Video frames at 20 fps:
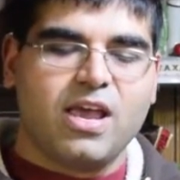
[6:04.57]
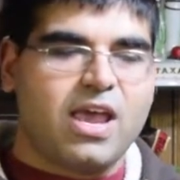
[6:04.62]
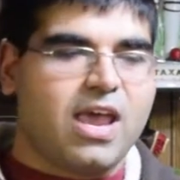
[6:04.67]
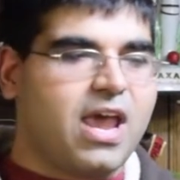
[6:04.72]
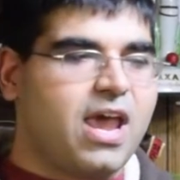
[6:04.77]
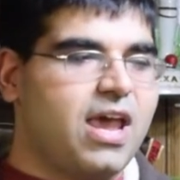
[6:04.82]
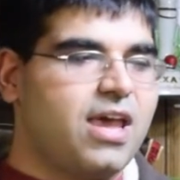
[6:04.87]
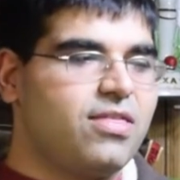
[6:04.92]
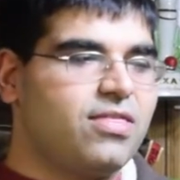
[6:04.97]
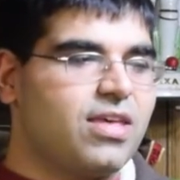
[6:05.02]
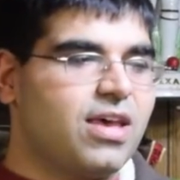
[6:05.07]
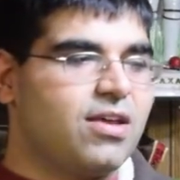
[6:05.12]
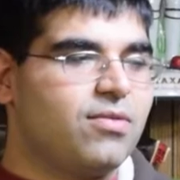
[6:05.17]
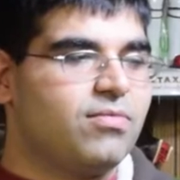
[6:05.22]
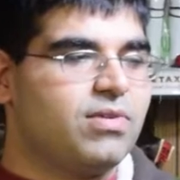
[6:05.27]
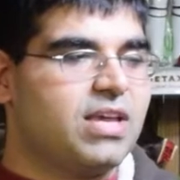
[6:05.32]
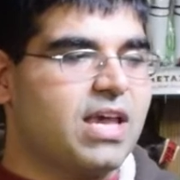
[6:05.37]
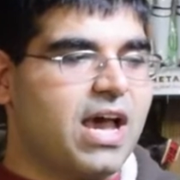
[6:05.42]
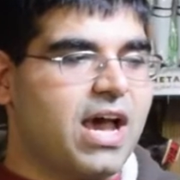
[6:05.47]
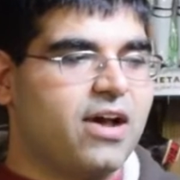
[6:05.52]
And then
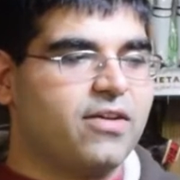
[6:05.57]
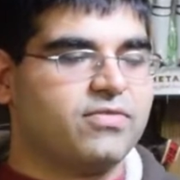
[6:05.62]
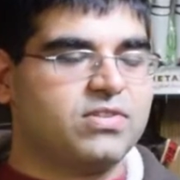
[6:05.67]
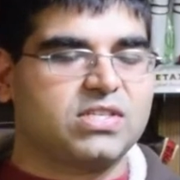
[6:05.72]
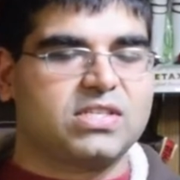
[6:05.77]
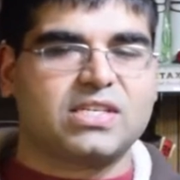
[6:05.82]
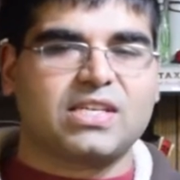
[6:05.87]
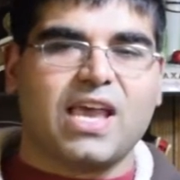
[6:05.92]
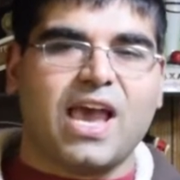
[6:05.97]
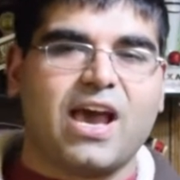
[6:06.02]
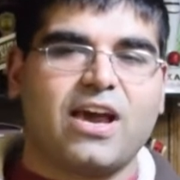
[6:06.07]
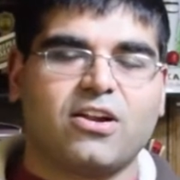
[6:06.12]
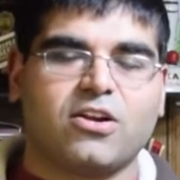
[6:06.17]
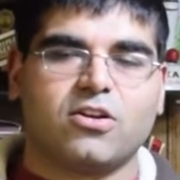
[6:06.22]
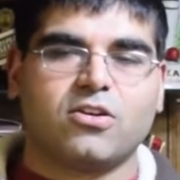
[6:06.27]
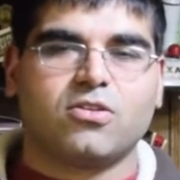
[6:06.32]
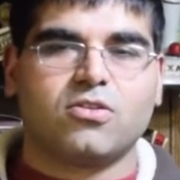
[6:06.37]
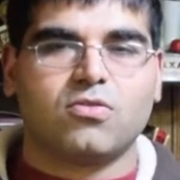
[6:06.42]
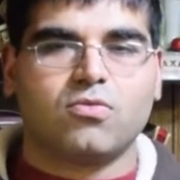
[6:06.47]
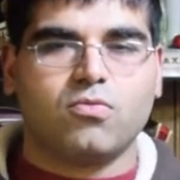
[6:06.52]
we have and
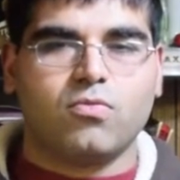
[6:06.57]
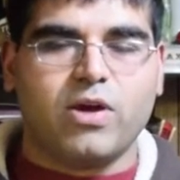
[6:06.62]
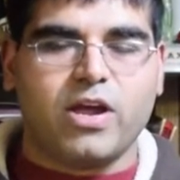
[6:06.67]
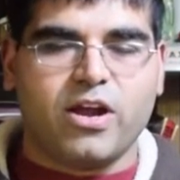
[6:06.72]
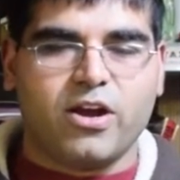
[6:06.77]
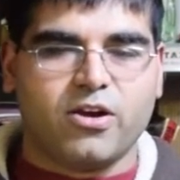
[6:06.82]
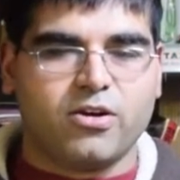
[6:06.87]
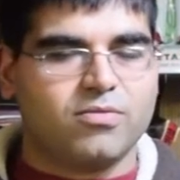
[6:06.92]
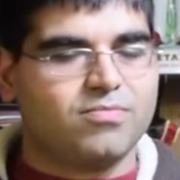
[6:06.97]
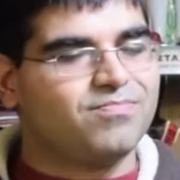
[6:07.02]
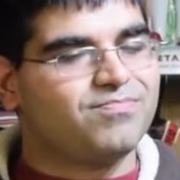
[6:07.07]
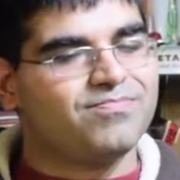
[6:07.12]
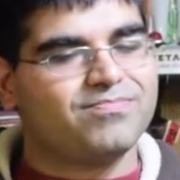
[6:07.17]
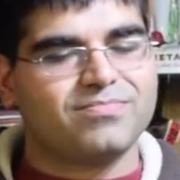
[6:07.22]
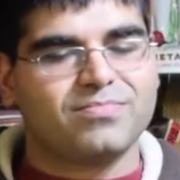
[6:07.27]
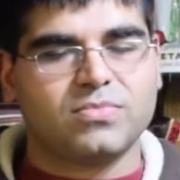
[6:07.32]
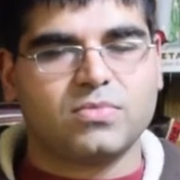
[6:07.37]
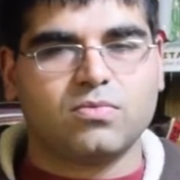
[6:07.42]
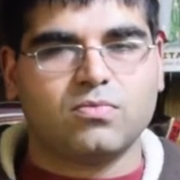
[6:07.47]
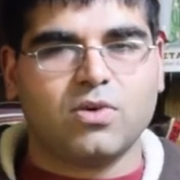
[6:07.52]
Scatter where,
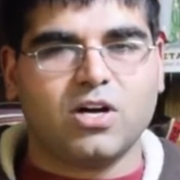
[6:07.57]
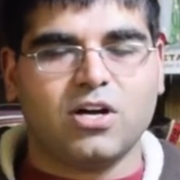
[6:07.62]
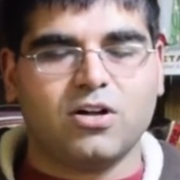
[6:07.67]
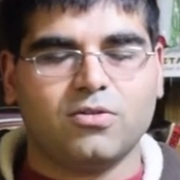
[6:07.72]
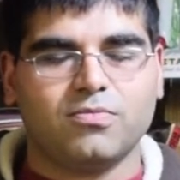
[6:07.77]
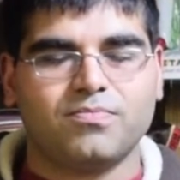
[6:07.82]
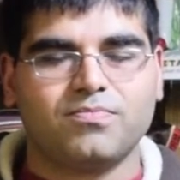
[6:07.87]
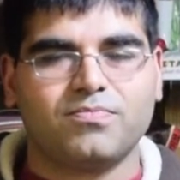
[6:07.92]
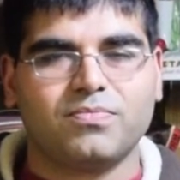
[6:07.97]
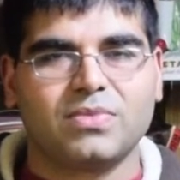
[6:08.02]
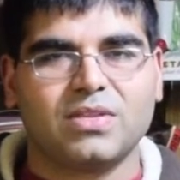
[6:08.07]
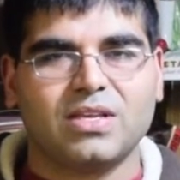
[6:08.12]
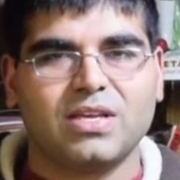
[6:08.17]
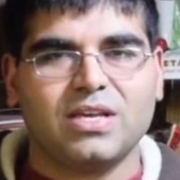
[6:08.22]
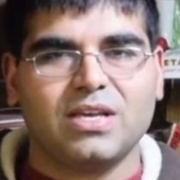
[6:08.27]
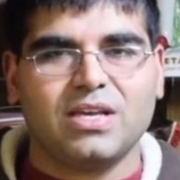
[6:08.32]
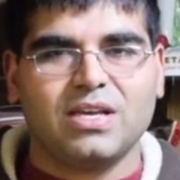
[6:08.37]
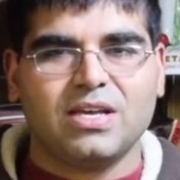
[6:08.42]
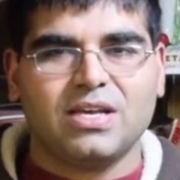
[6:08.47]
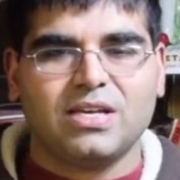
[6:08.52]

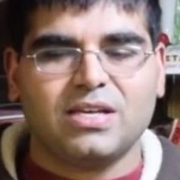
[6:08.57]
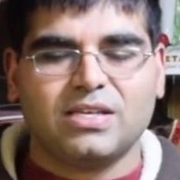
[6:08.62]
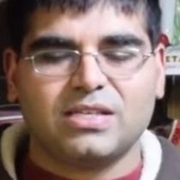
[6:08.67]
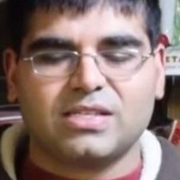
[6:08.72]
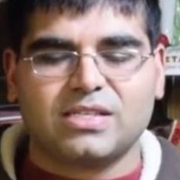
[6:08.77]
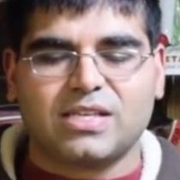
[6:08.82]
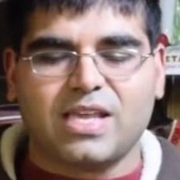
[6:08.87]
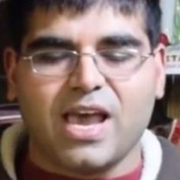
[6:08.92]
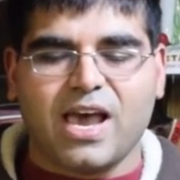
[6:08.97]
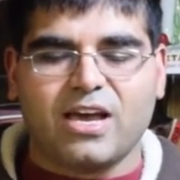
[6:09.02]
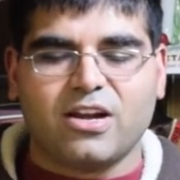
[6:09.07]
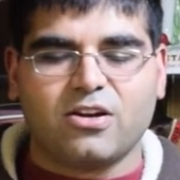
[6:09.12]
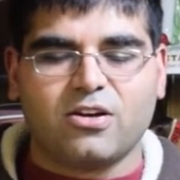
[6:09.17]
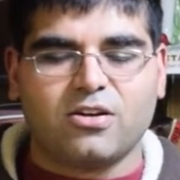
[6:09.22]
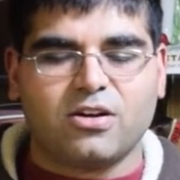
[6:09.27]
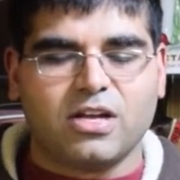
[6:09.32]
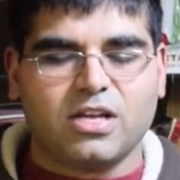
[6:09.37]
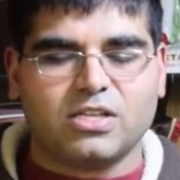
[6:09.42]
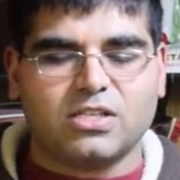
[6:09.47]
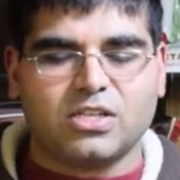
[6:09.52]
well,
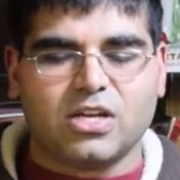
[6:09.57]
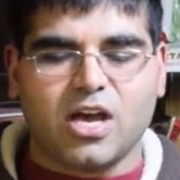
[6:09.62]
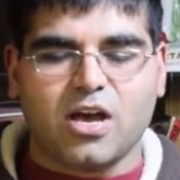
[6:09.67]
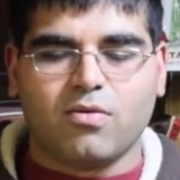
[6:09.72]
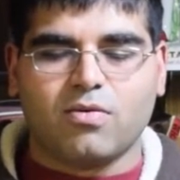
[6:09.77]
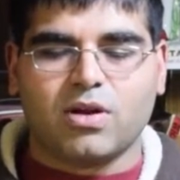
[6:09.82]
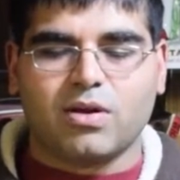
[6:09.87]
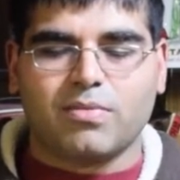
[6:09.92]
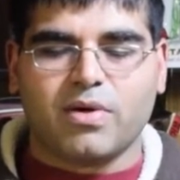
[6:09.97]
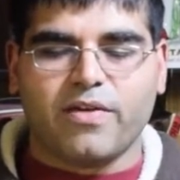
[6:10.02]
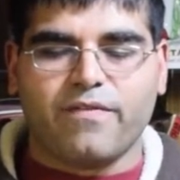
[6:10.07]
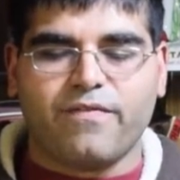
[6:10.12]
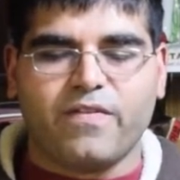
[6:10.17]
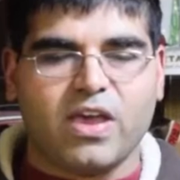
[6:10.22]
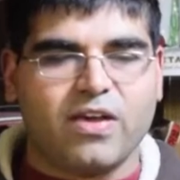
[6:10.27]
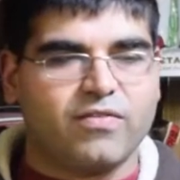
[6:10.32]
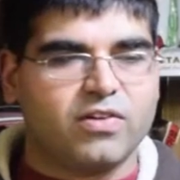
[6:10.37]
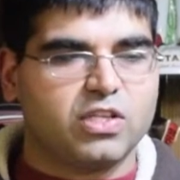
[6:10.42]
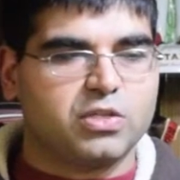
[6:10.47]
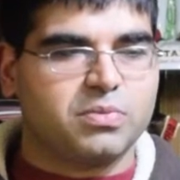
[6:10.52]
Scatter is not one of my
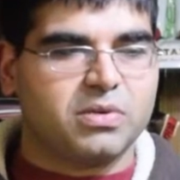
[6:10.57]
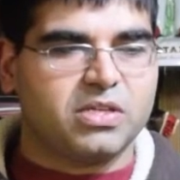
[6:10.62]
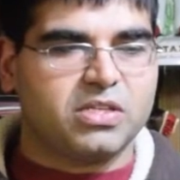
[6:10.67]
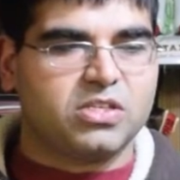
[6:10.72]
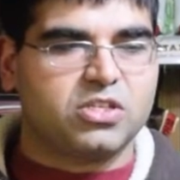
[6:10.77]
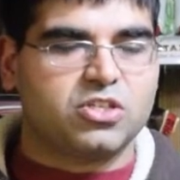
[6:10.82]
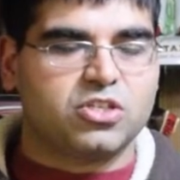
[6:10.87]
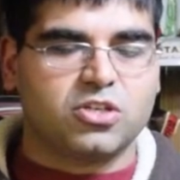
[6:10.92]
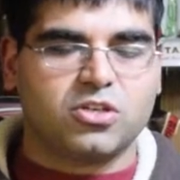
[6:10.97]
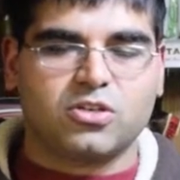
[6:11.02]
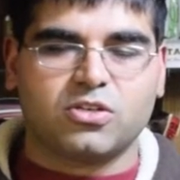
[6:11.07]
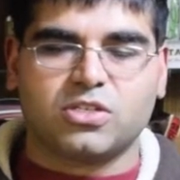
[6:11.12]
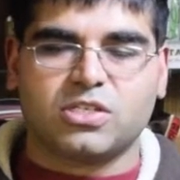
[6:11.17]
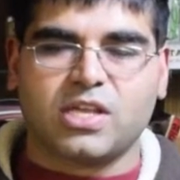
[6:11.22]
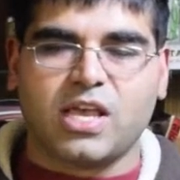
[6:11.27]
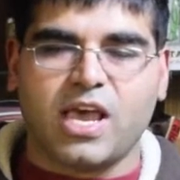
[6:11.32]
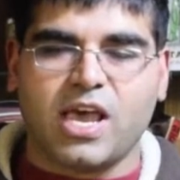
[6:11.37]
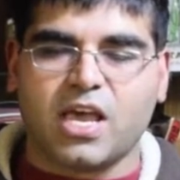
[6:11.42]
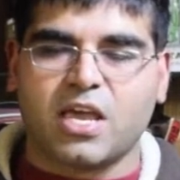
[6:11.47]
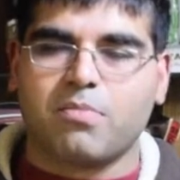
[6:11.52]
favorites, but it's sure as
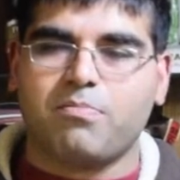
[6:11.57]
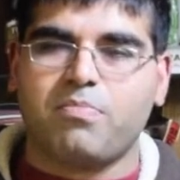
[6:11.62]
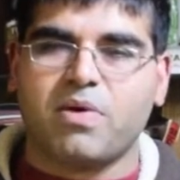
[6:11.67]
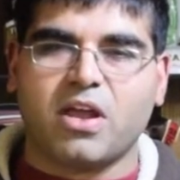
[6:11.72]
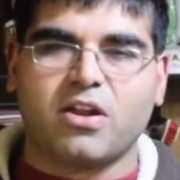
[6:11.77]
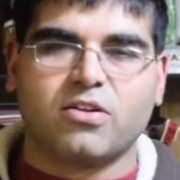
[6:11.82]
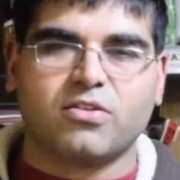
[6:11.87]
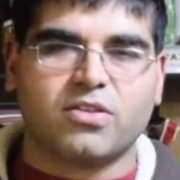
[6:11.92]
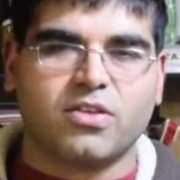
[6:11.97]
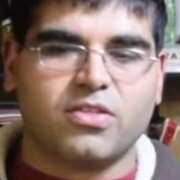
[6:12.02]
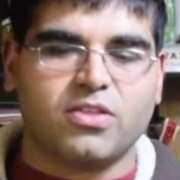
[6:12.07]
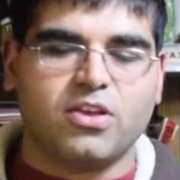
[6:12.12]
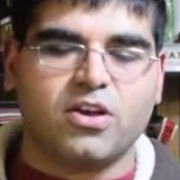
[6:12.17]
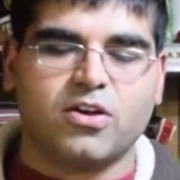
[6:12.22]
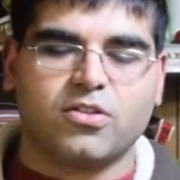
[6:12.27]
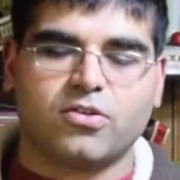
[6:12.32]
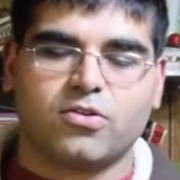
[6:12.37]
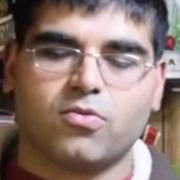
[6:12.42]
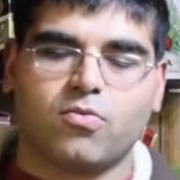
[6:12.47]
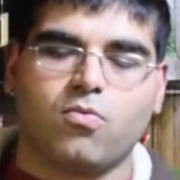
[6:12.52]
heck better than the
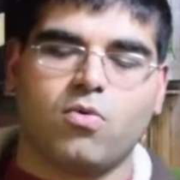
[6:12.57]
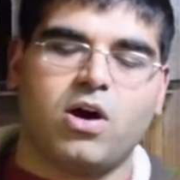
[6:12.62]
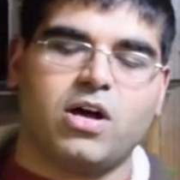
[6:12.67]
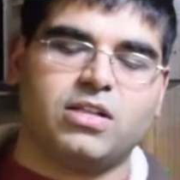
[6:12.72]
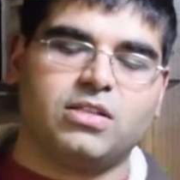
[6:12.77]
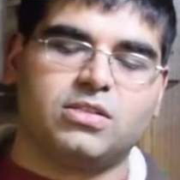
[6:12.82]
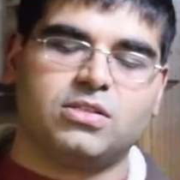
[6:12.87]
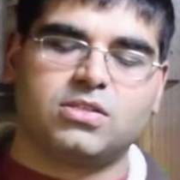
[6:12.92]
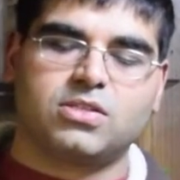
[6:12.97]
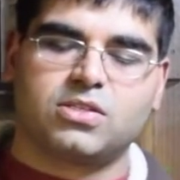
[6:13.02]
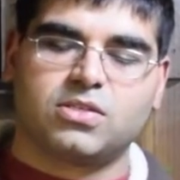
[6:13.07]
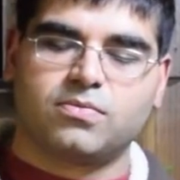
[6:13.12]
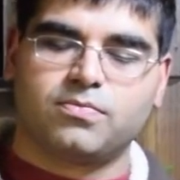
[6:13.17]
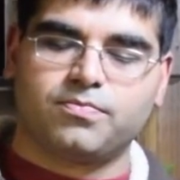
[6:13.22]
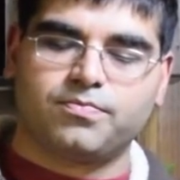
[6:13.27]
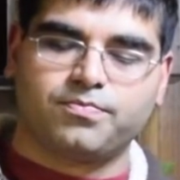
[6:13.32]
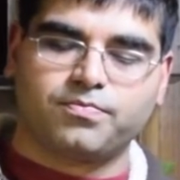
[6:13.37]
other ones.